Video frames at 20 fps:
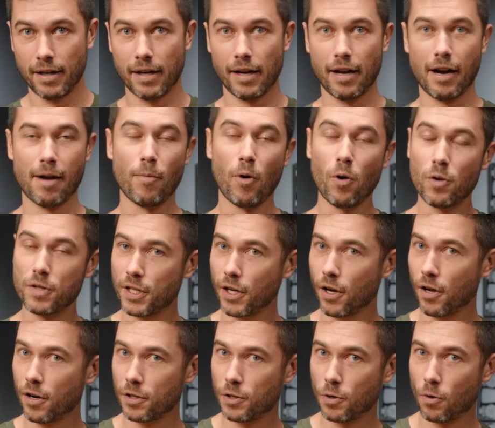And I'm also
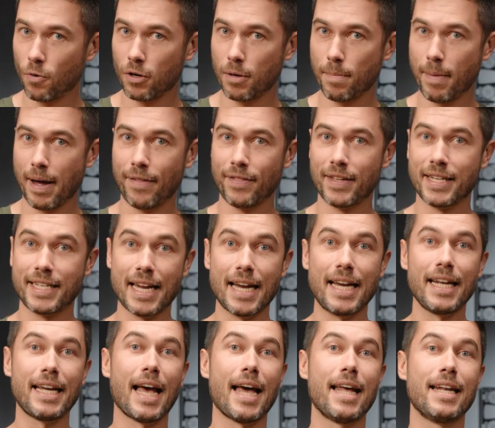going to talk about the
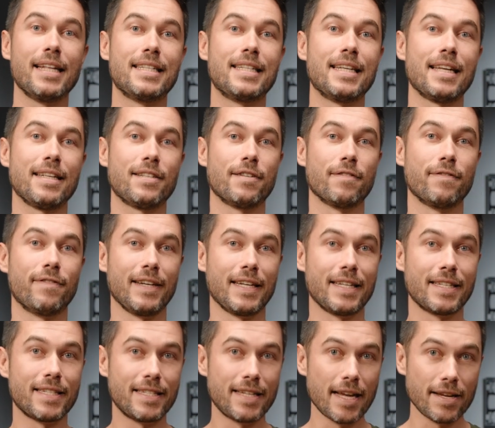dedicated sets of
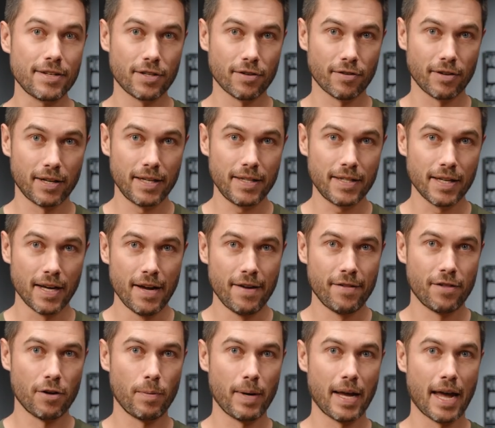accessories
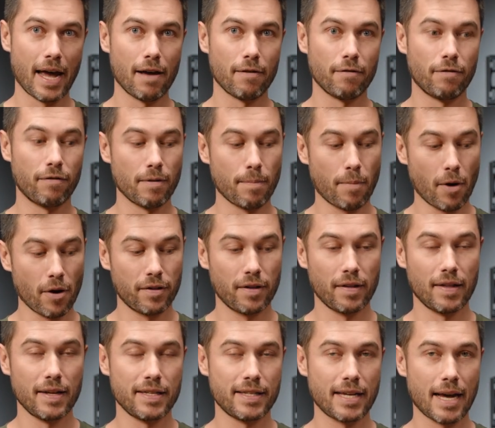that we have for both
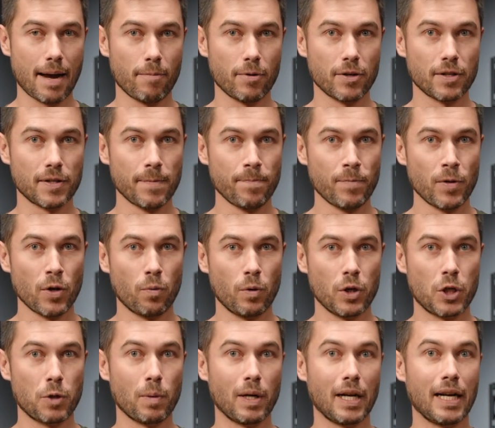of these cameras,
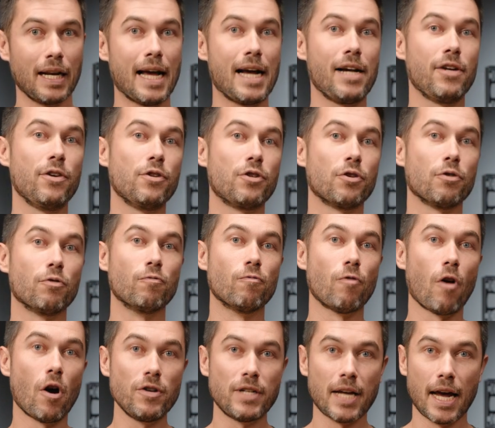which will allow you to
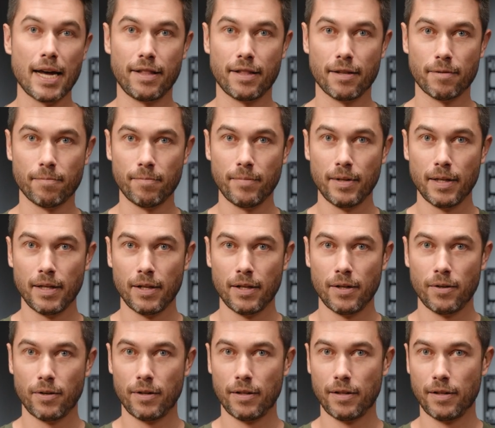rotate them
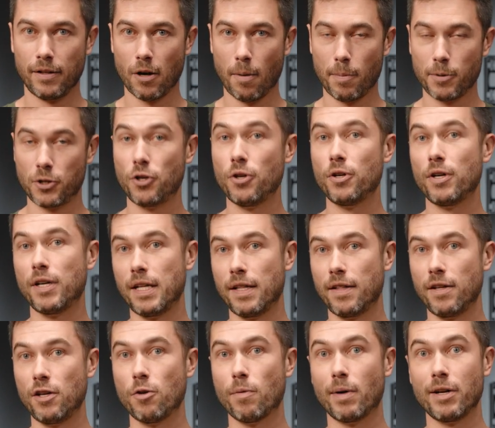in the opportunity
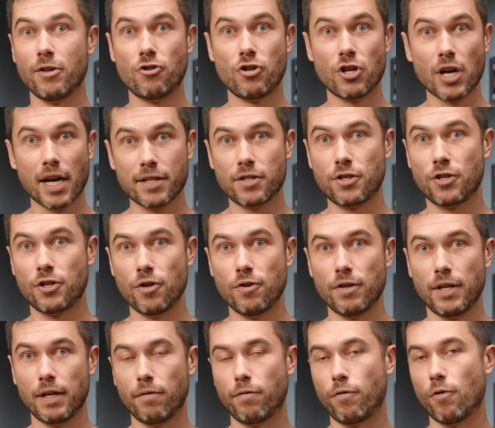that you are just
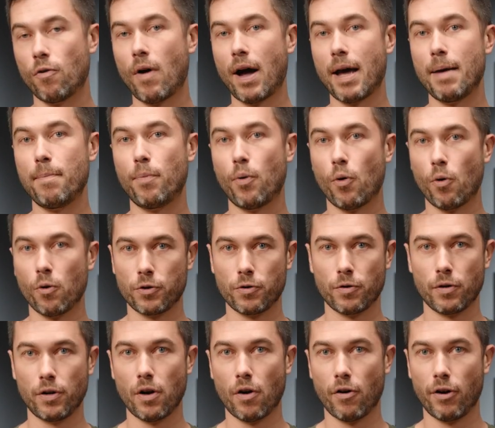shooting for a
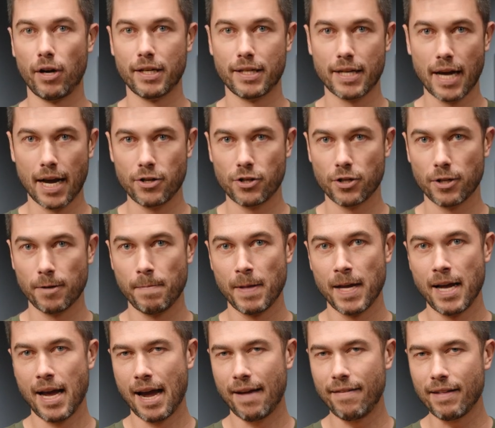portrait orientation.
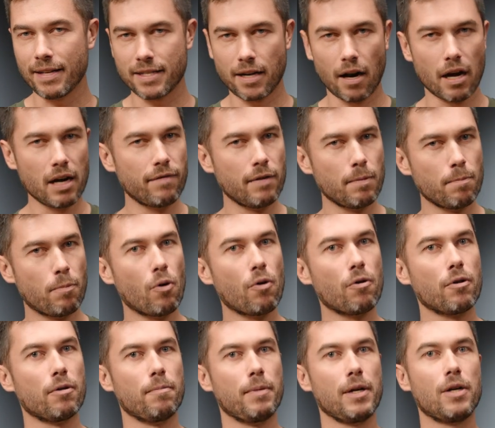And that's kind of
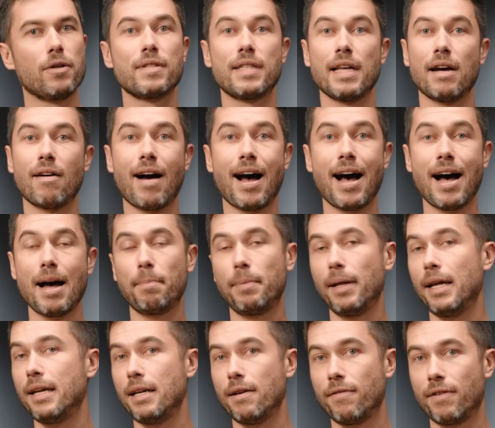important because there are
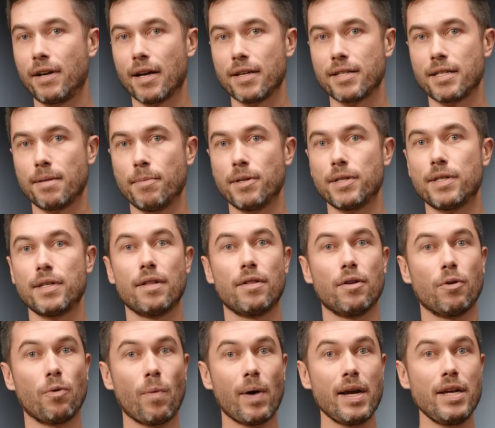plenty of customers
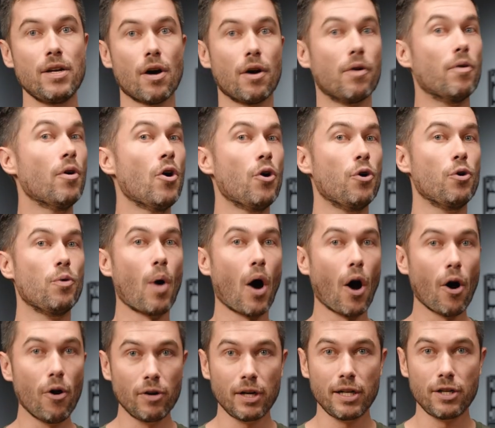that we know who
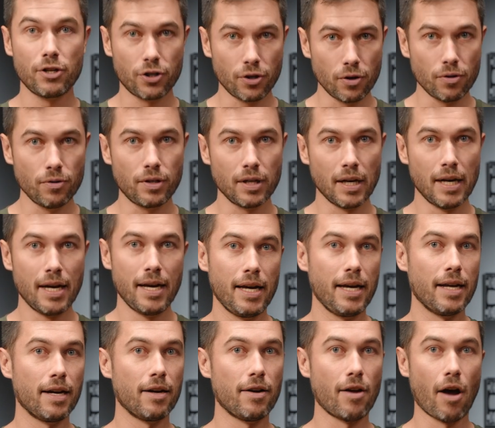only shoot
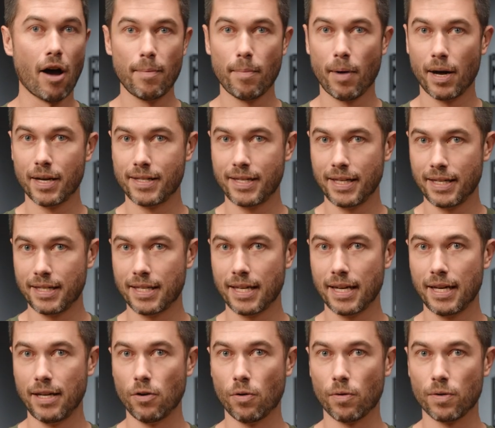in a
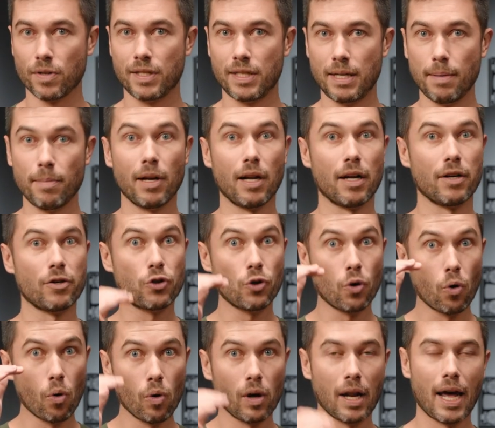9x16 or similar
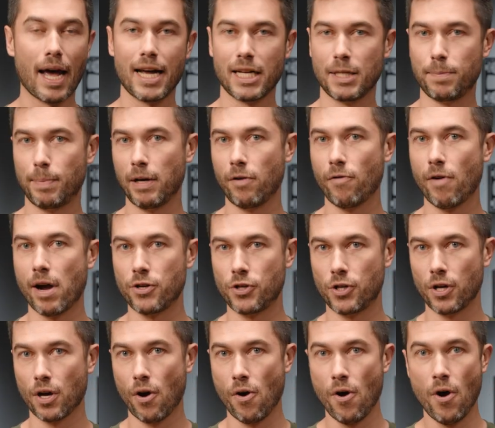taller aspect
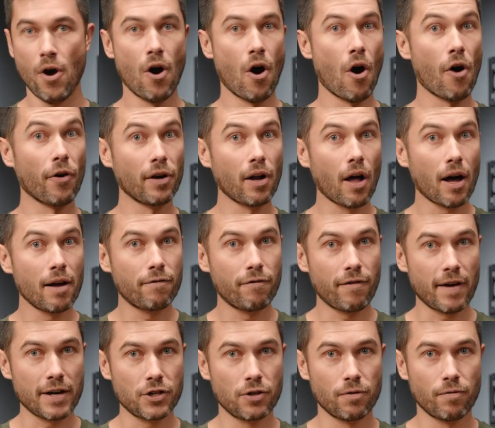ratio. Online
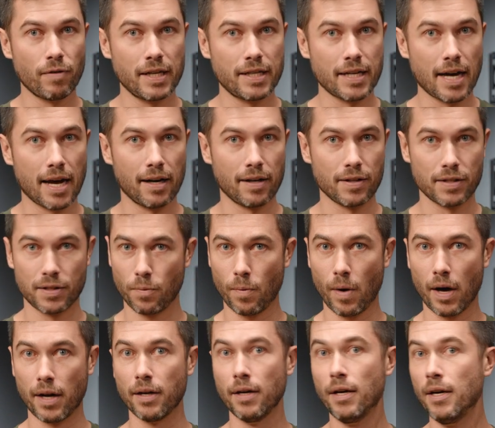fashion retailers are
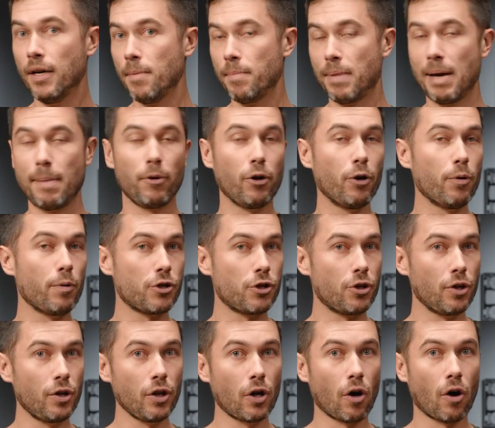one. People who are
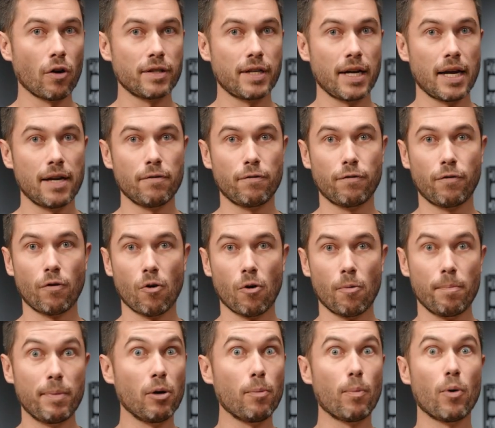shooting content
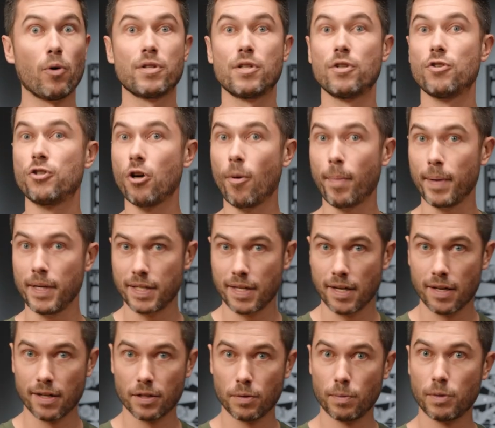for billboards at shopping
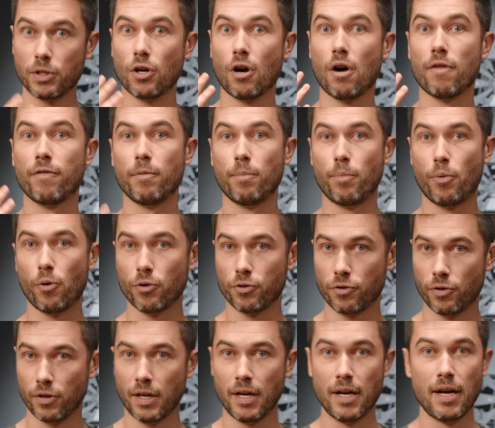centers, which are often
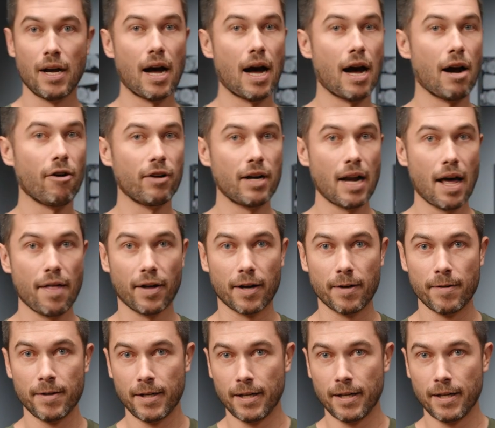portrait, are another.